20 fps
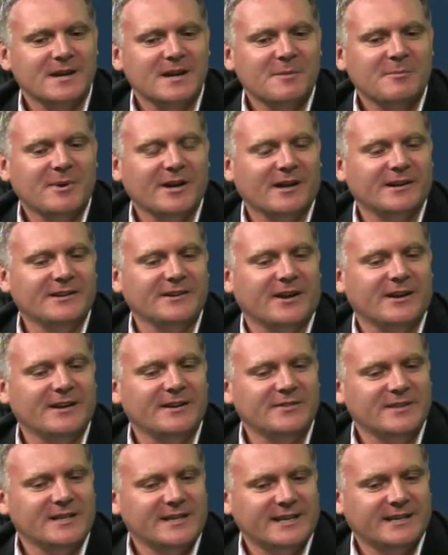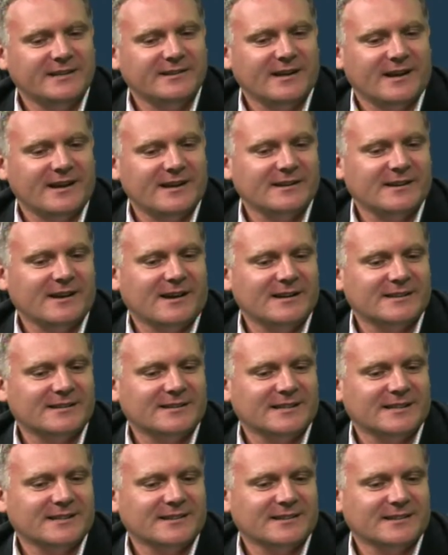But in the end, I
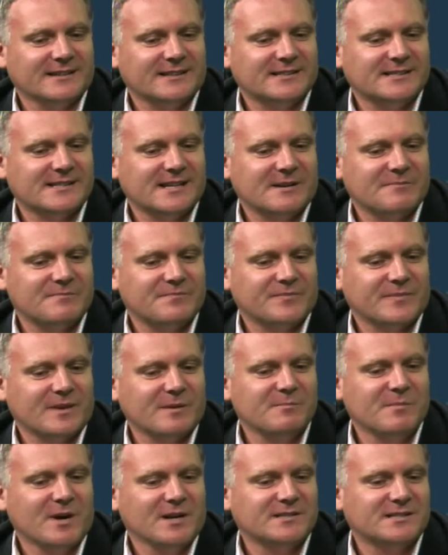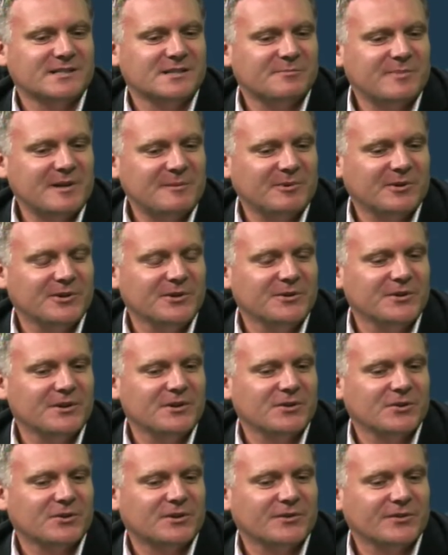think that most of the people who
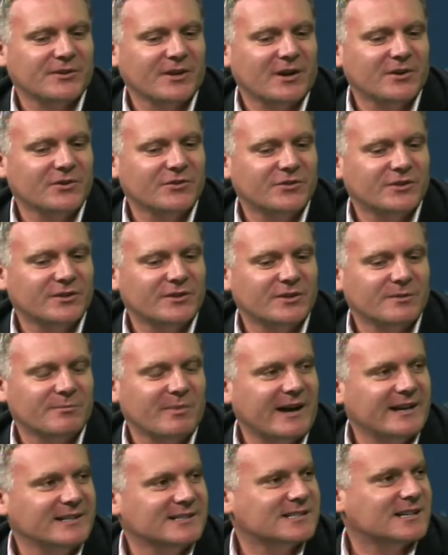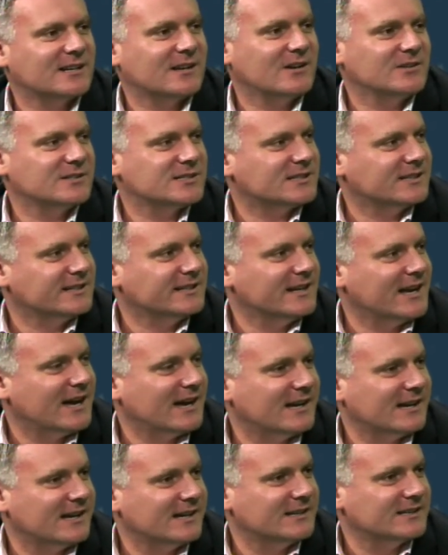look at those debates closely
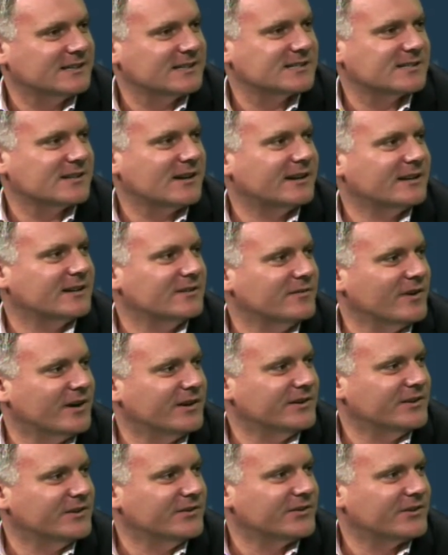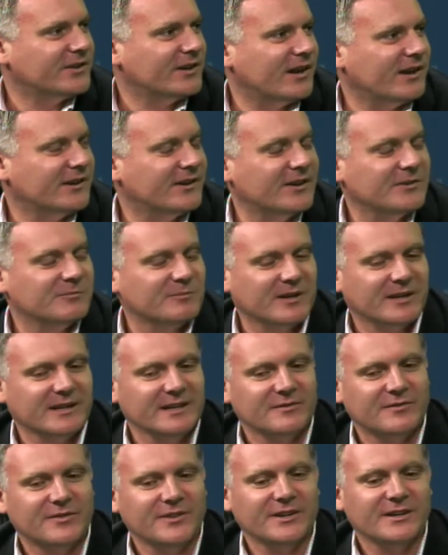are decided voters. I don't
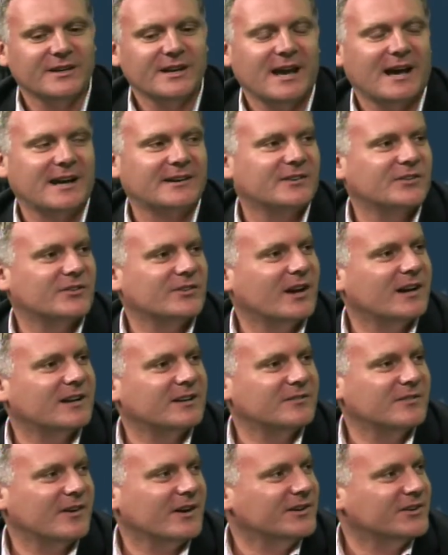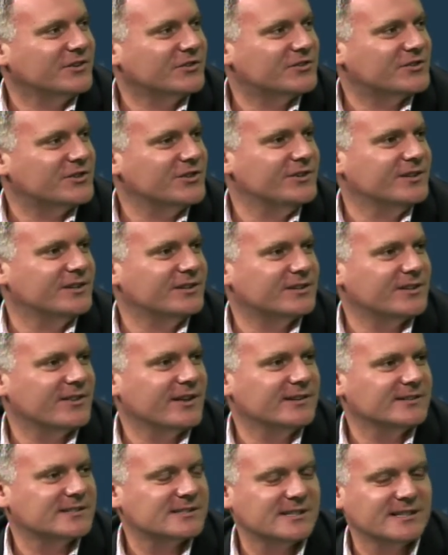believe that undecided voters tune into
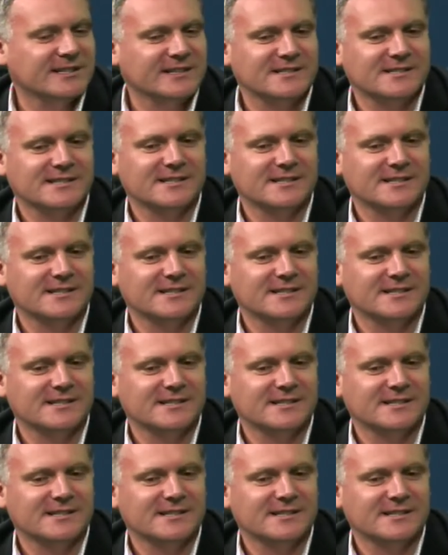those things